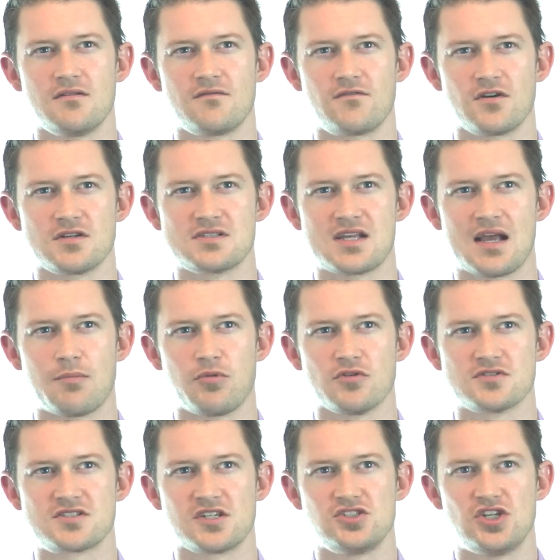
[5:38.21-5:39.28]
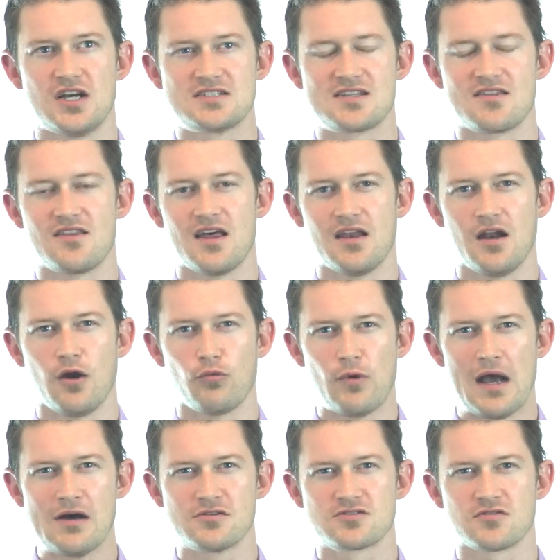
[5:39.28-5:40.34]
for example, suggested that
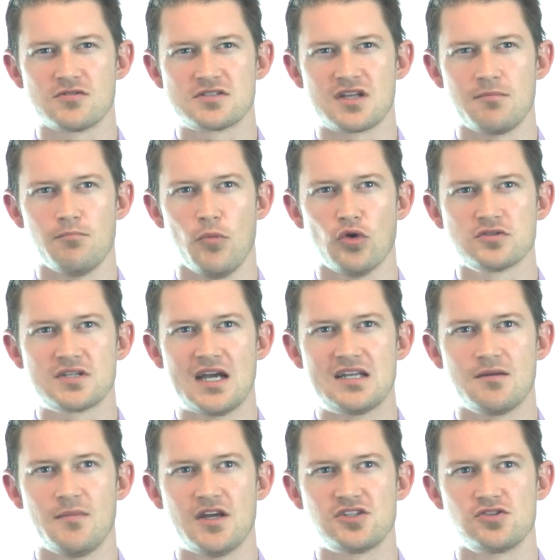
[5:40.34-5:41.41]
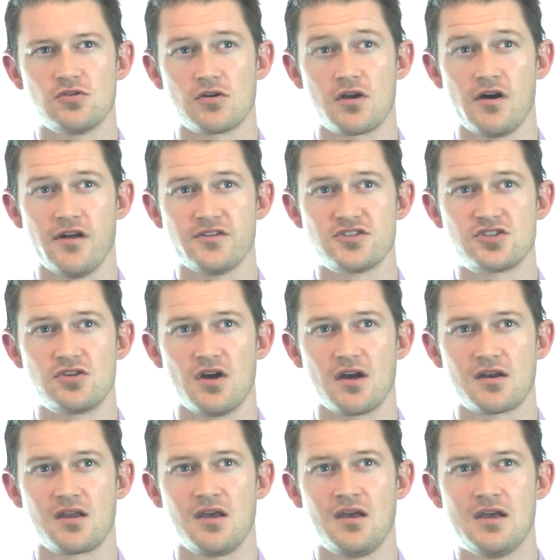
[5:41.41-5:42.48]
arousal is a multidimensional
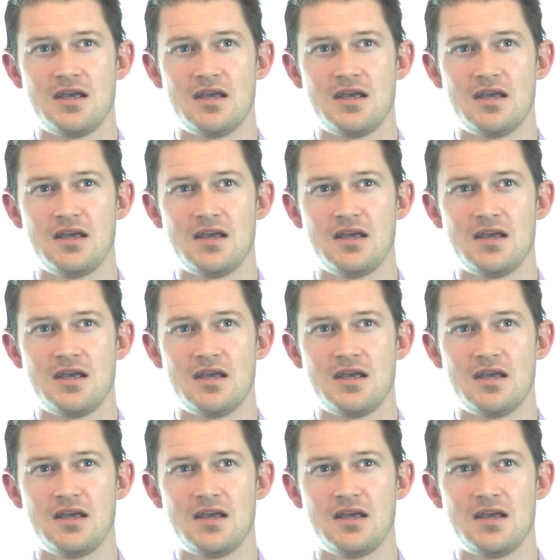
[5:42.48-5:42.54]
construct